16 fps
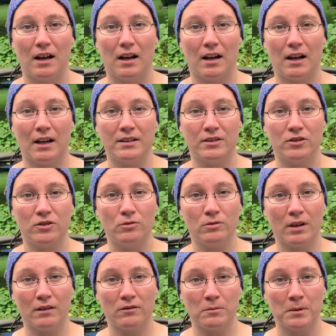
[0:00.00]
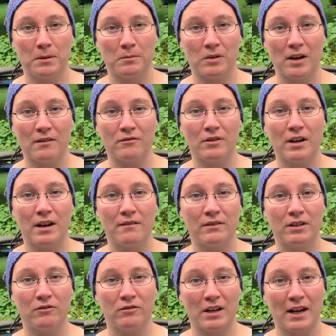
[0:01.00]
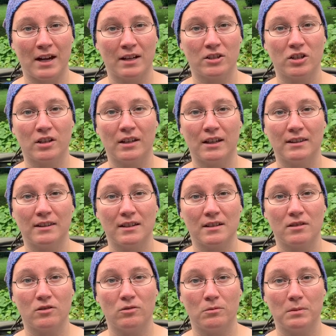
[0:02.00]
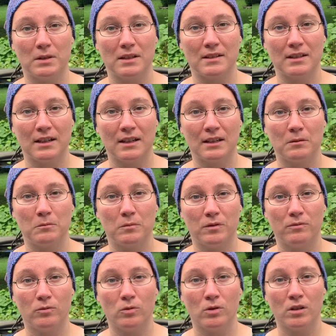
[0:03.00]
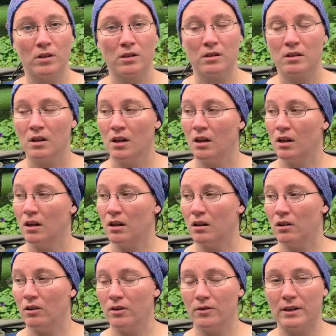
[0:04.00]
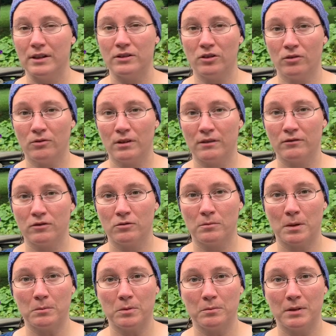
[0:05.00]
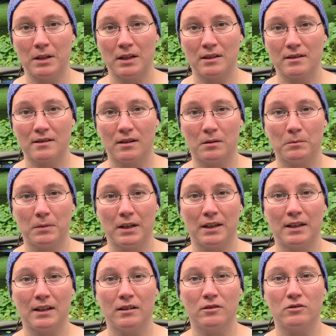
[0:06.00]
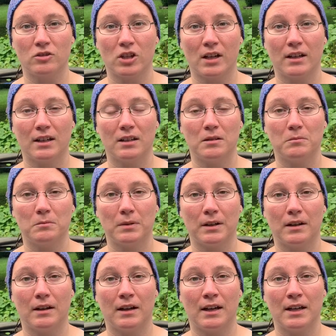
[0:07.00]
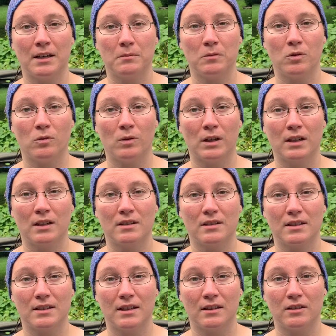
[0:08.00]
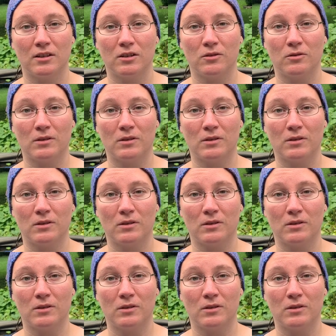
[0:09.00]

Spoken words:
I do not remember ever having a reaction like this to a bee sting before, although I don't ever remember being stung by a yellow jacket. But I am going to tell you